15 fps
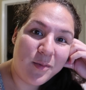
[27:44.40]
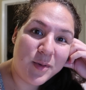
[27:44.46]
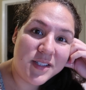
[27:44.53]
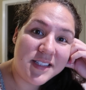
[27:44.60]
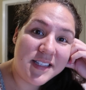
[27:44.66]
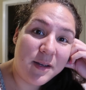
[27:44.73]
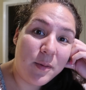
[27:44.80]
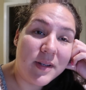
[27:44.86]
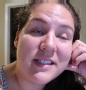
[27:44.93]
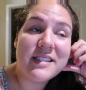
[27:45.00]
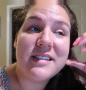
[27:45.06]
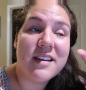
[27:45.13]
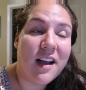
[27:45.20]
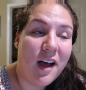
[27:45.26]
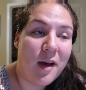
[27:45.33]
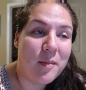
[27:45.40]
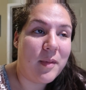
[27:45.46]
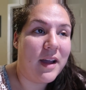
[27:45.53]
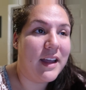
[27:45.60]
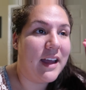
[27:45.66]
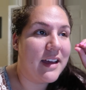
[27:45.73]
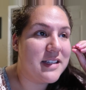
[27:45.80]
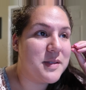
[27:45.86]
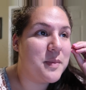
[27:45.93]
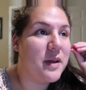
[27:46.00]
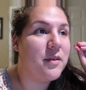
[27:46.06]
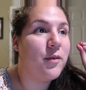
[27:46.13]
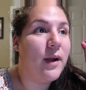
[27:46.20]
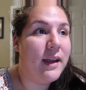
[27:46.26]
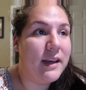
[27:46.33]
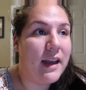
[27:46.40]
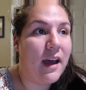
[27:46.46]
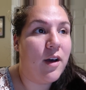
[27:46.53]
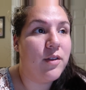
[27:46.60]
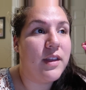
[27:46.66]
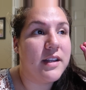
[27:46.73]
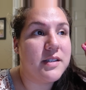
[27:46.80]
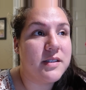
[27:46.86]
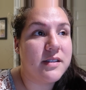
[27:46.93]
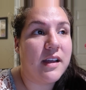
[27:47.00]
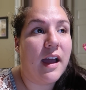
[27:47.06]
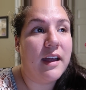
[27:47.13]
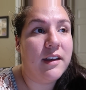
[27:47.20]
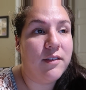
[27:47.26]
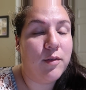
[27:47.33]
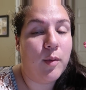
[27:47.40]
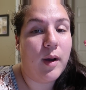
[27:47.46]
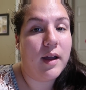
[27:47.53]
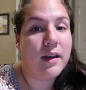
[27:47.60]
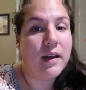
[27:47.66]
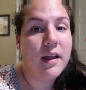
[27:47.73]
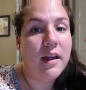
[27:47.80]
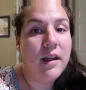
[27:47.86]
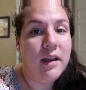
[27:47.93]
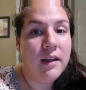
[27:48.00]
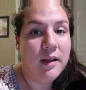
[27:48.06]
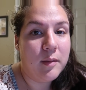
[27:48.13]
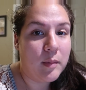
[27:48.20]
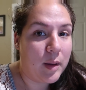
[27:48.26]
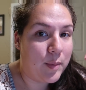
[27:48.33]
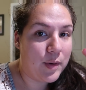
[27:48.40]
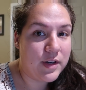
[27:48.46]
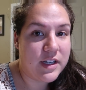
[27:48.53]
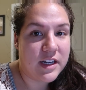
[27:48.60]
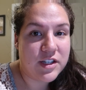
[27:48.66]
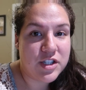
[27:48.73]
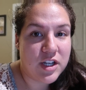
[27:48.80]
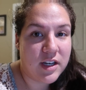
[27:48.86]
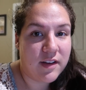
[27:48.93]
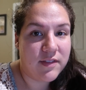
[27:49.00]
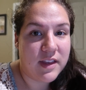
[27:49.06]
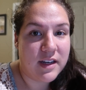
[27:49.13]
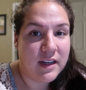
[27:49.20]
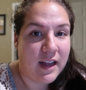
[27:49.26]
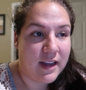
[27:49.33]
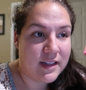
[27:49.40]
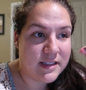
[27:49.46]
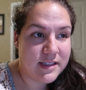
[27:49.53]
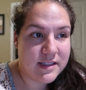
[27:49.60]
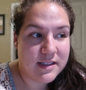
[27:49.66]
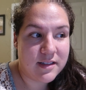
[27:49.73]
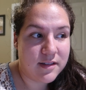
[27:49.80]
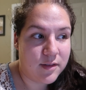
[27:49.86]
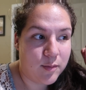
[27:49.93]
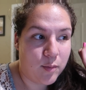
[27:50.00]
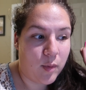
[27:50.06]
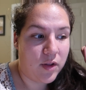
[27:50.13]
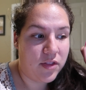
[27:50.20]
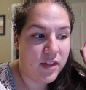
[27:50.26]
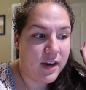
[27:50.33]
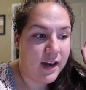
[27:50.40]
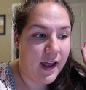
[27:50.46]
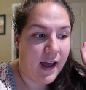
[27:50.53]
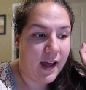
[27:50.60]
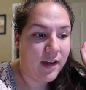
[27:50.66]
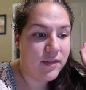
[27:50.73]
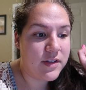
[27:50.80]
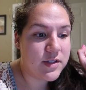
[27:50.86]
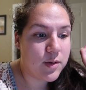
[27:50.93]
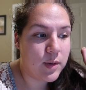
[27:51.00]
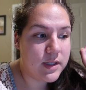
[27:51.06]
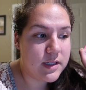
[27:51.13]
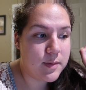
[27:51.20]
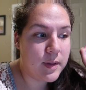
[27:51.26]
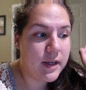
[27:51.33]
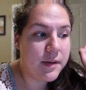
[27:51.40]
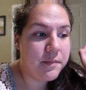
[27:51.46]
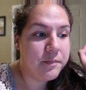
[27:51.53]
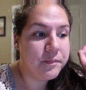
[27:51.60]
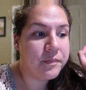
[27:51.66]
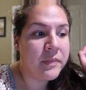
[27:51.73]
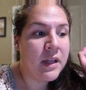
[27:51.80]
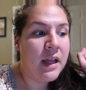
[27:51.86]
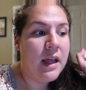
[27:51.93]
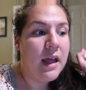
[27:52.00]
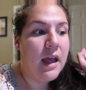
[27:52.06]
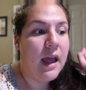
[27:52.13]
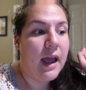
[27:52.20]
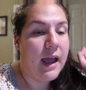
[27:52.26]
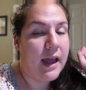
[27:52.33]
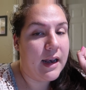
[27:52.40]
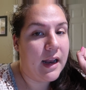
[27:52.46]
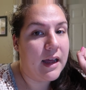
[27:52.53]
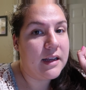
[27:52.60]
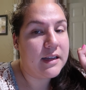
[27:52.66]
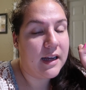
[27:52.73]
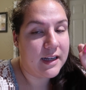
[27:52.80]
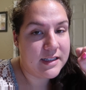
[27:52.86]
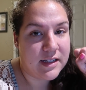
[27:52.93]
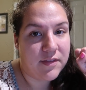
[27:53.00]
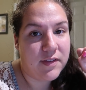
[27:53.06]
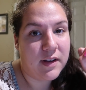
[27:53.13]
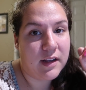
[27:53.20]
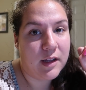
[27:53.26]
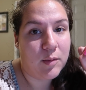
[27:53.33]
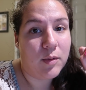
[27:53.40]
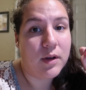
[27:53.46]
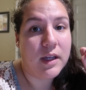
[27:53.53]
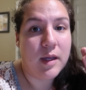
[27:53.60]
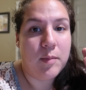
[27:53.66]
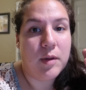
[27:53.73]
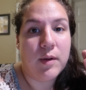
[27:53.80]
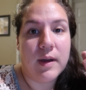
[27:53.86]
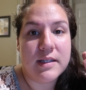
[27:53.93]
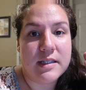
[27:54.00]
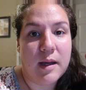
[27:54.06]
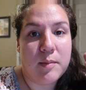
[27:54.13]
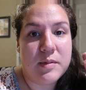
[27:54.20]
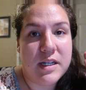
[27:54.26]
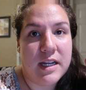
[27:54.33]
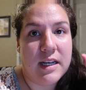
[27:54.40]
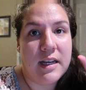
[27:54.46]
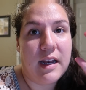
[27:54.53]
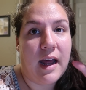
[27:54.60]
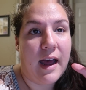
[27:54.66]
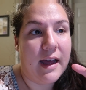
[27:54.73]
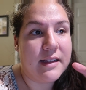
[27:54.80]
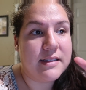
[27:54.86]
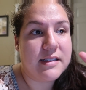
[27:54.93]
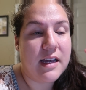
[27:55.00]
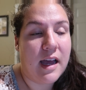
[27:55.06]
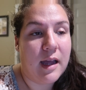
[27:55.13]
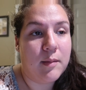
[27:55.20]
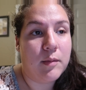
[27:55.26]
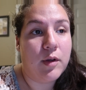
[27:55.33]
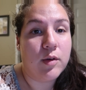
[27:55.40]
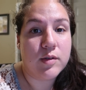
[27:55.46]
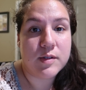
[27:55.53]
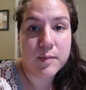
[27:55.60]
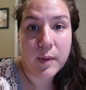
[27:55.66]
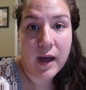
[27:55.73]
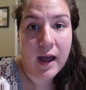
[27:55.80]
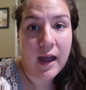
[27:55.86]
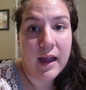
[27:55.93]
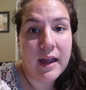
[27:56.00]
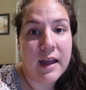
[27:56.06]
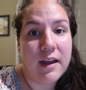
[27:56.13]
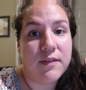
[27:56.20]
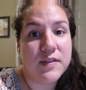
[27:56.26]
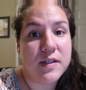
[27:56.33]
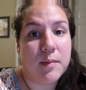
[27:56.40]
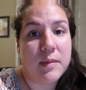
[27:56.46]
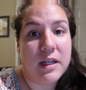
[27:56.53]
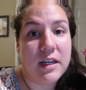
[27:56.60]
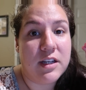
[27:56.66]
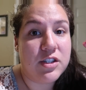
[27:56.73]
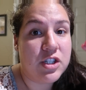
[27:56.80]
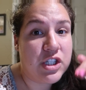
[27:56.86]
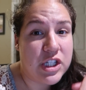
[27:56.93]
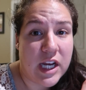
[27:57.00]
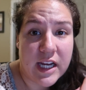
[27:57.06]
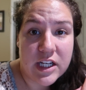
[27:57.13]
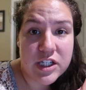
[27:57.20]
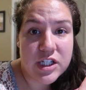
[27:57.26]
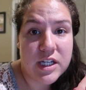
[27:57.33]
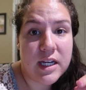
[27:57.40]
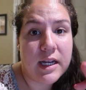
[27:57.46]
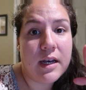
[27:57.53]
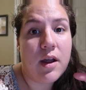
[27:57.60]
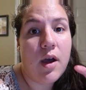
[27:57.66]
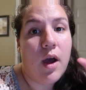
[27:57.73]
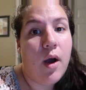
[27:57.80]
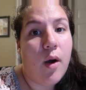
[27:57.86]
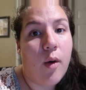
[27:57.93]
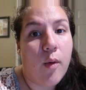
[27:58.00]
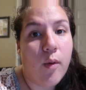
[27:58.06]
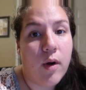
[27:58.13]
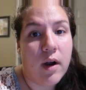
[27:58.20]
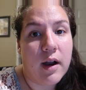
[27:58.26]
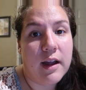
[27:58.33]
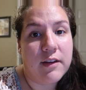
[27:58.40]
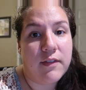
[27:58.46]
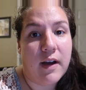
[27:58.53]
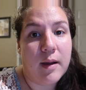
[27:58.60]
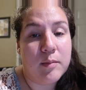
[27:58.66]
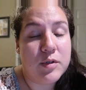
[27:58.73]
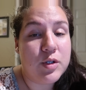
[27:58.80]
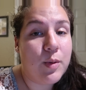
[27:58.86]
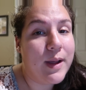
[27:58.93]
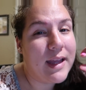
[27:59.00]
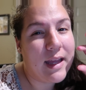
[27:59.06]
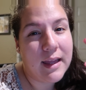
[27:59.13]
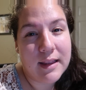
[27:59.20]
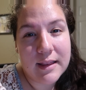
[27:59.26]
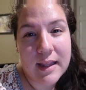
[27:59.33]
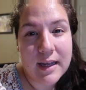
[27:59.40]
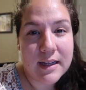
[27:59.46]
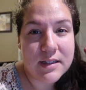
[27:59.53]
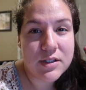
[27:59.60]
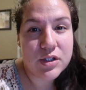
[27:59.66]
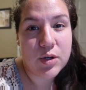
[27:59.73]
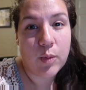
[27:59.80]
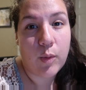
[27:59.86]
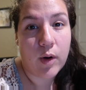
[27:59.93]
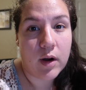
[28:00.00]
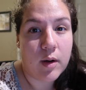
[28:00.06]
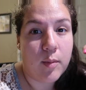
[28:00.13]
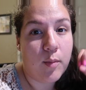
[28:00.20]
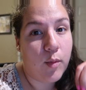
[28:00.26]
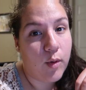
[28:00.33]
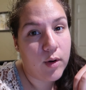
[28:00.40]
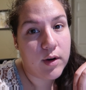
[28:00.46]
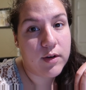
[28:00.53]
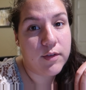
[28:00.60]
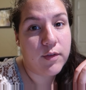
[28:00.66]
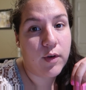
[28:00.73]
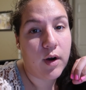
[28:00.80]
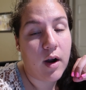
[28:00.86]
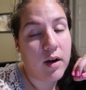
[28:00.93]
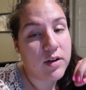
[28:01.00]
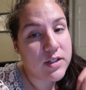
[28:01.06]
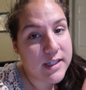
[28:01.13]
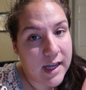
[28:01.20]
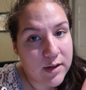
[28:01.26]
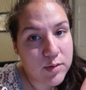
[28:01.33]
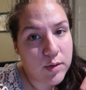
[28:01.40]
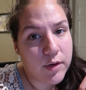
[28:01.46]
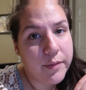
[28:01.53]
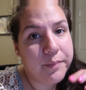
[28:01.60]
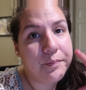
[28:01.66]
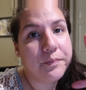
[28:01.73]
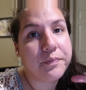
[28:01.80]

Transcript: We'll see what's to come, I guess. But right now, that's kind of what my prediction of the next month and a half is going to be and I definitely will keep you guys updated as time goes by if something is changing or if I'm tweaking things to work more for our schedule.